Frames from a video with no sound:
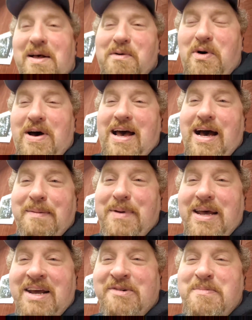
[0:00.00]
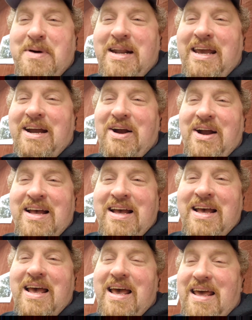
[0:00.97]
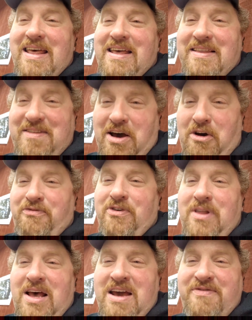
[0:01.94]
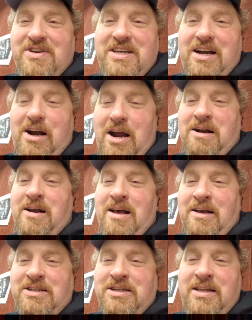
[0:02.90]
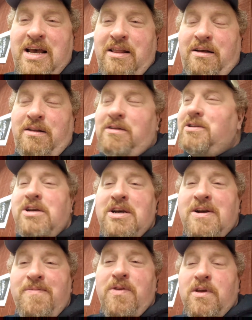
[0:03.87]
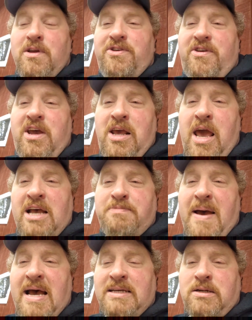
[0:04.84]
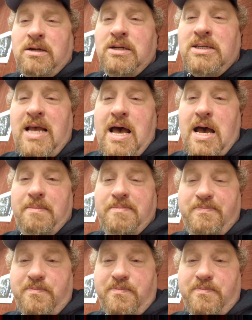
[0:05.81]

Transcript: Boy, I'm getting everybody here. Scout for life is there. Aaron Nelson, that little skinny ass bastard, is on.